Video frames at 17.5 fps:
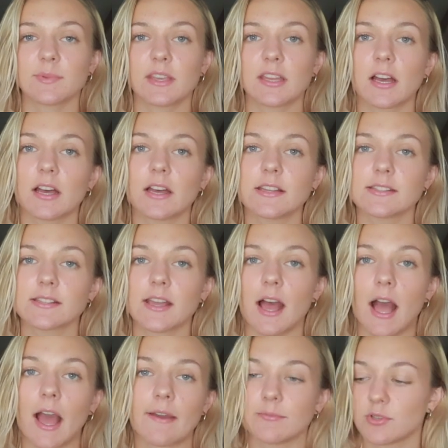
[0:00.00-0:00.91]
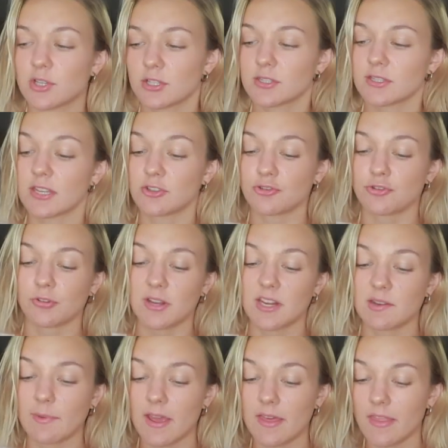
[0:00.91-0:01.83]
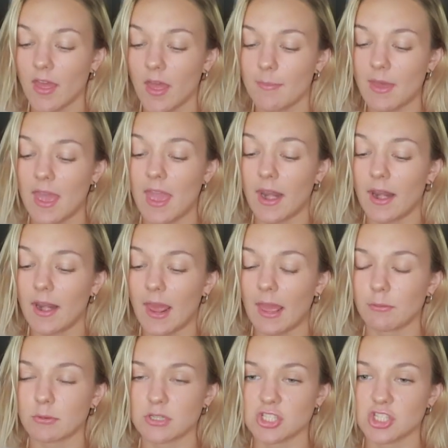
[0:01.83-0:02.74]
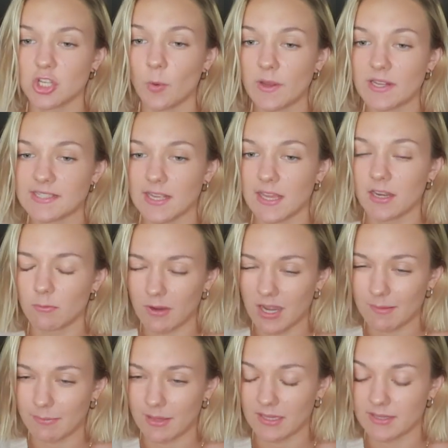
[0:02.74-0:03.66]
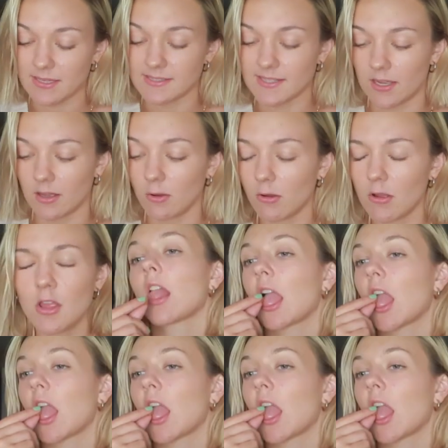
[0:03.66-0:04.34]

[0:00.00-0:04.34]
because I'm just intrigued by them and I was so excited when I picked these out.